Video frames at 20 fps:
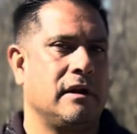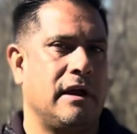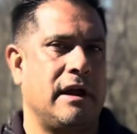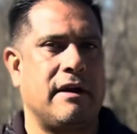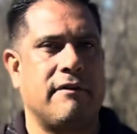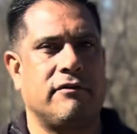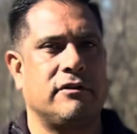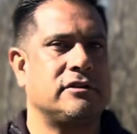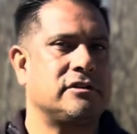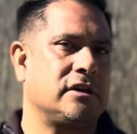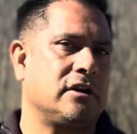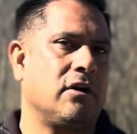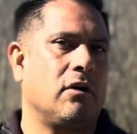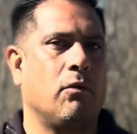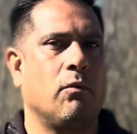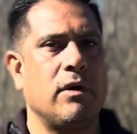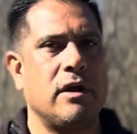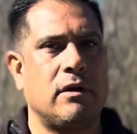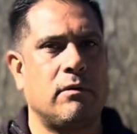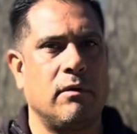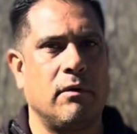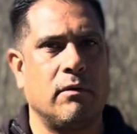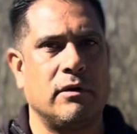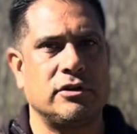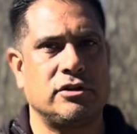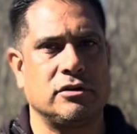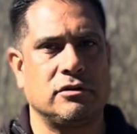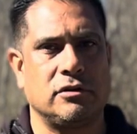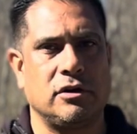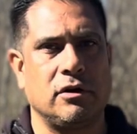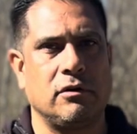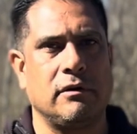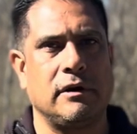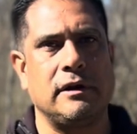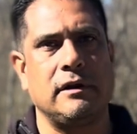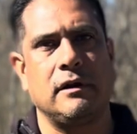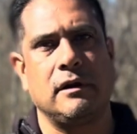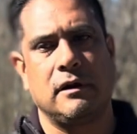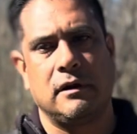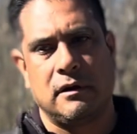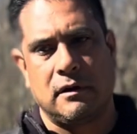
every single week with what you're doing.